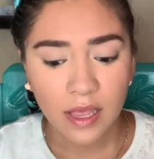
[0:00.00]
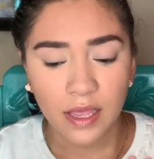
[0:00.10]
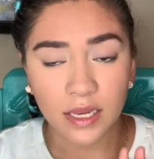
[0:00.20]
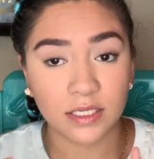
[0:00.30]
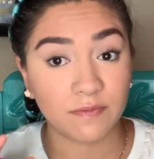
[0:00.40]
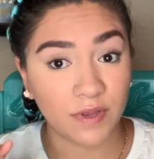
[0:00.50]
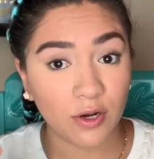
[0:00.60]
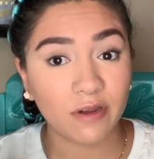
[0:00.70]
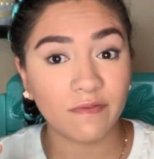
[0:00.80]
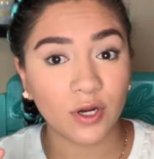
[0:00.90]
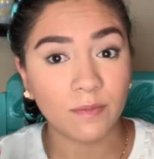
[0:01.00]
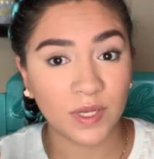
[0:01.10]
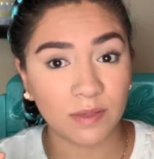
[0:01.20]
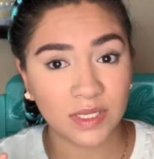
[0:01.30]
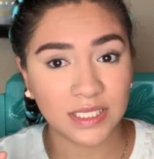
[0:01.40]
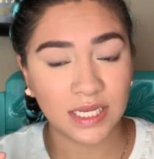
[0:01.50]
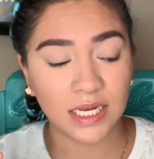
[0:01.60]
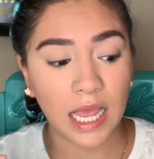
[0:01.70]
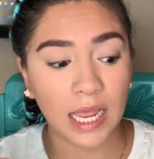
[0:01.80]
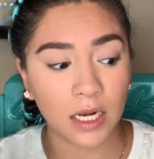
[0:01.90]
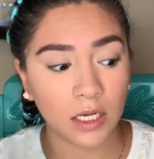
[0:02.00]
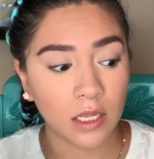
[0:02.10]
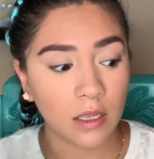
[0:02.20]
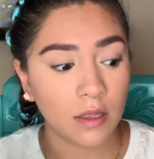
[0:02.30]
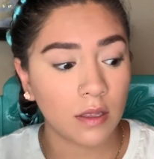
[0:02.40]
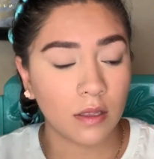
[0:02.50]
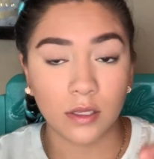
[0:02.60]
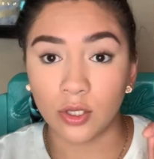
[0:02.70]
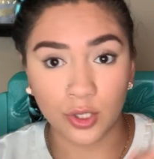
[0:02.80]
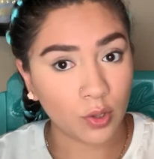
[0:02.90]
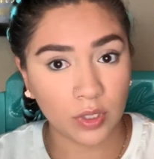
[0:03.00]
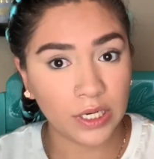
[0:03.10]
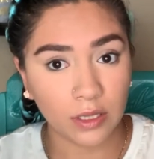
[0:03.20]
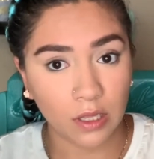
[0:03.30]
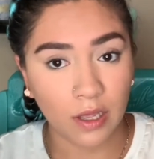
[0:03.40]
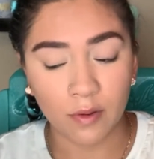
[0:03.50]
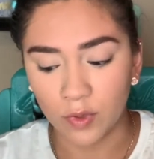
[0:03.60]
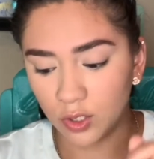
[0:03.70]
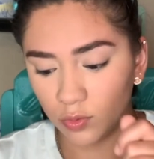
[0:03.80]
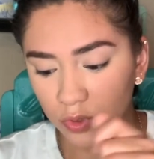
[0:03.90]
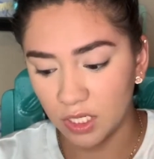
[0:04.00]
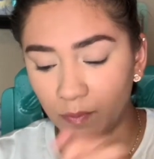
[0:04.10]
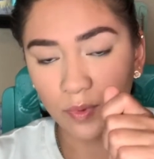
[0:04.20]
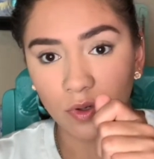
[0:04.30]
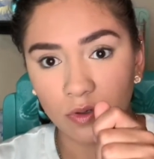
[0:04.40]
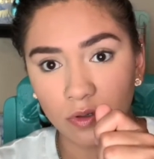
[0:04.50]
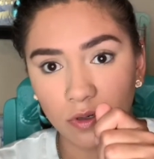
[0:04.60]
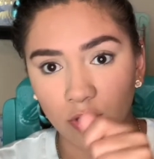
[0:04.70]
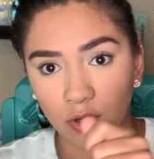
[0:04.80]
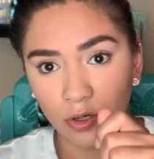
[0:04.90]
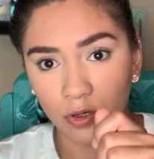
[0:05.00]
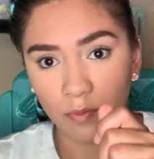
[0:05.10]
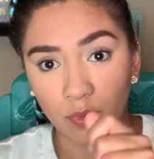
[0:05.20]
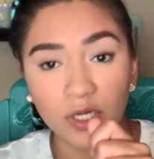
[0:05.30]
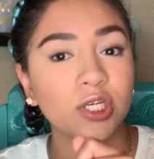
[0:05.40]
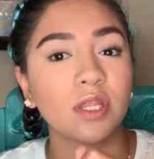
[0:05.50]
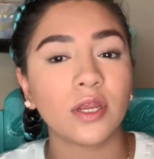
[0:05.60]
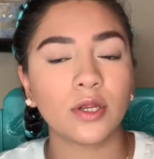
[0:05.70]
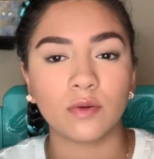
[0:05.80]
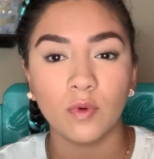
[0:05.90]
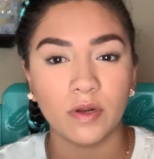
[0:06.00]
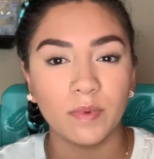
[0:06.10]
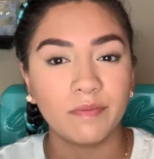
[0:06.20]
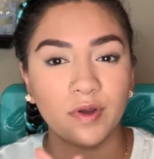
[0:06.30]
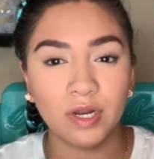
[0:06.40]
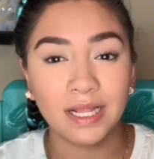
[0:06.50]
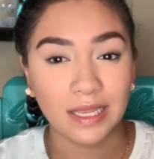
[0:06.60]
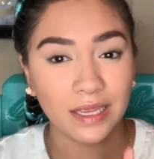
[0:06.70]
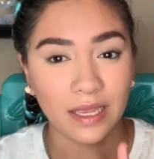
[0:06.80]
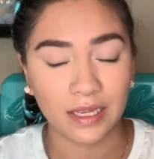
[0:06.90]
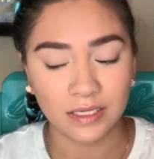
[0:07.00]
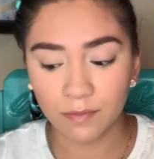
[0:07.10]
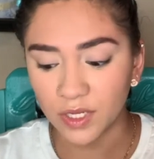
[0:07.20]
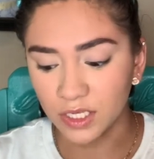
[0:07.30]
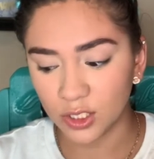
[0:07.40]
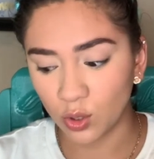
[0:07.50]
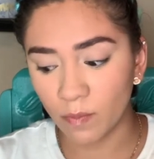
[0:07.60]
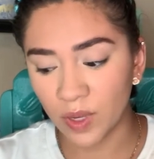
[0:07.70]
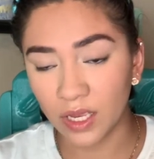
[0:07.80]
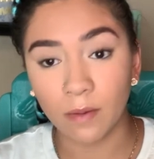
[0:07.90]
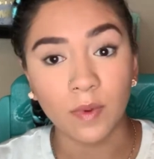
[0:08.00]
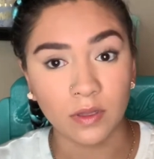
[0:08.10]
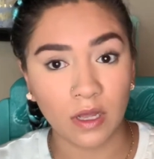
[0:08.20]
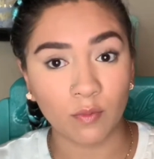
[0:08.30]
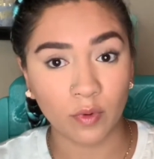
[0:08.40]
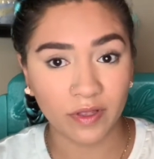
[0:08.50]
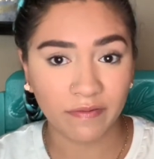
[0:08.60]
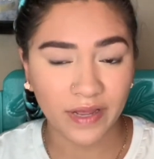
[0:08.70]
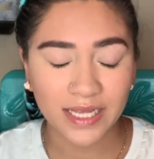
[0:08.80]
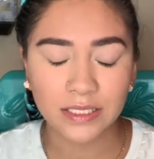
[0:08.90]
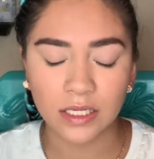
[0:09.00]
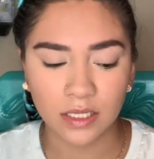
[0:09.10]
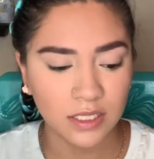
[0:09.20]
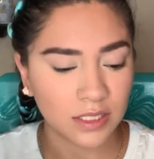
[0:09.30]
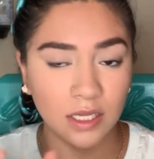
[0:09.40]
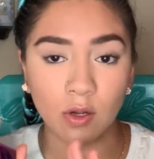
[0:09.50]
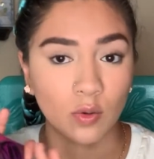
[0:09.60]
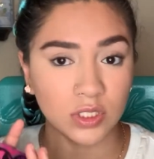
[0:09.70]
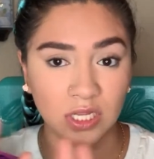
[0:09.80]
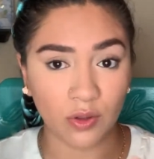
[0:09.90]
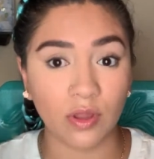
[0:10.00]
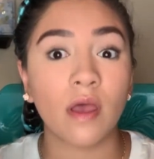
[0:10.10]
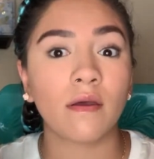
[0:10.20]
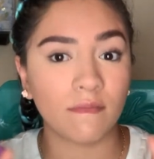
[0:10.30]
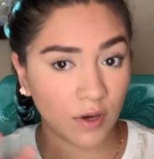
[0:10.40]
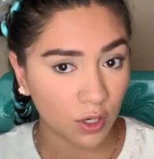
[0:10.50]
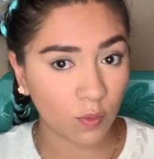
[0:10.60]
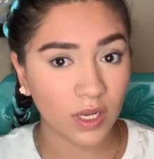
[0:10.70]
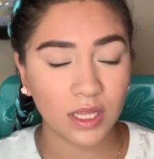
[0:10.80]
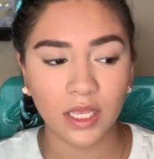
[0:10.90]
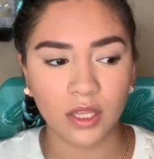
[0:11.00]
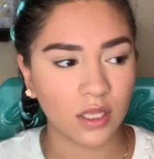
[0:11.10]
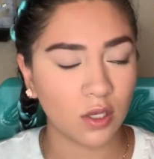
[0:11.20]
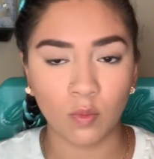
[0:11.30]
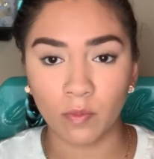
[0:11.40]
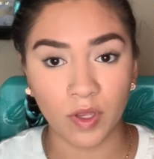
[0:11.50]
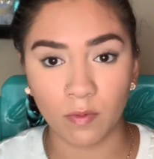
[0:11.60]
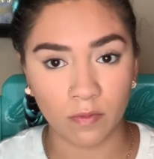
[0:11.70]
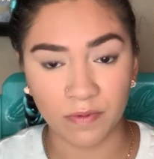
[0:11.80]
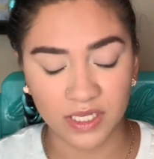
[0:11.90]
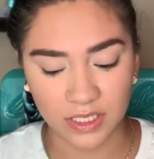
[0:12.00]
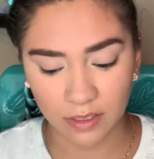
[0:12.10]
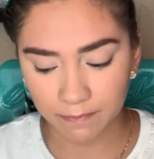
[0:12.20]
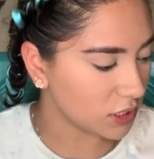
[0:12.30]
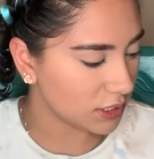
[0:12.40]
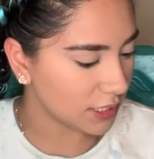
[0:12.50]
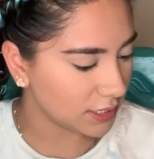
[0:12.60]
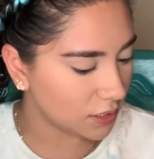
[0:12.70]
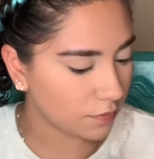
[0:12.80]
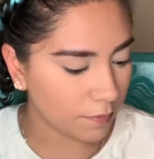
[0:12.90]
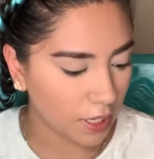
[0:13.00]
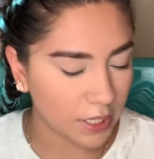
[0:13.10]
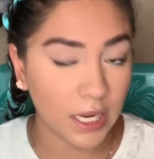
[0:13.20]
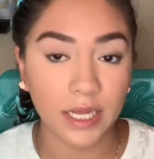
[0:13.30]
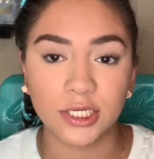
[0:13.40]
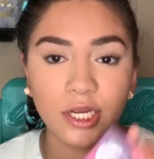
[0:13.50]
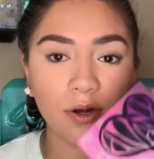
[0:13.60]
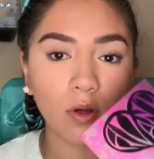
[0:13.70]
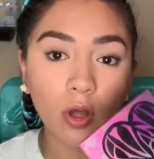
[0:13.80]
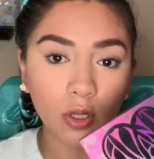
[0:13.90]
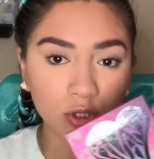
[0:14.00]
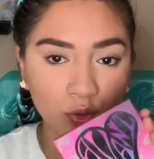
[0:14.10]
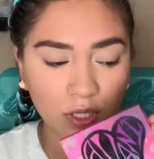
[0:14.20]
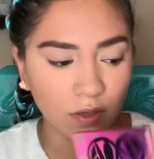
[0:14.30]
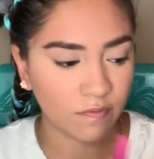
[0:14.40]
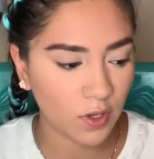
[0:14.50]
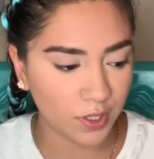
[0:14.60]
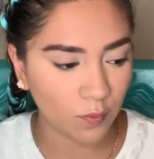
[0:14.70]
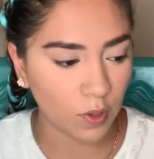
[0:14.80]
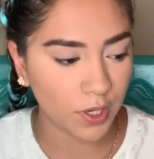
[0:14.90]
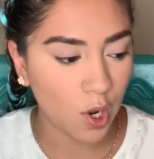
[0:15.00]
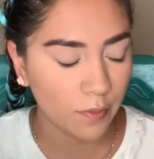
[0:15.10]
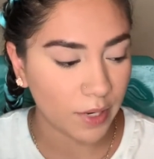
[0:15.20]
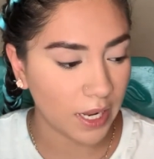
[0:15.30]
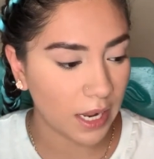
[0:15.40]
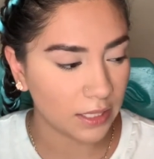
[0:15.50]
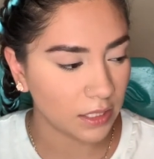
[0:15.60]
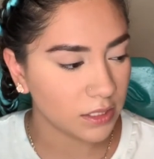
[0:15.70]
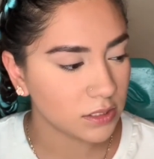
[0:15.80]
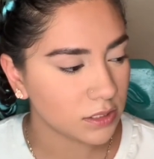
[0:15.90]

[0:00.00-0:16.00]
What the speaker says: It is very, very pigmented, and you don't need a lot. When you dip your brush in there, you want to be very light-handed, because you can pick up a lot really fast, and this can go south very quickly, and then you won't be able to fix it. Since I didn't buy an eyeshadow, I'll do the Avani one on my eyelids.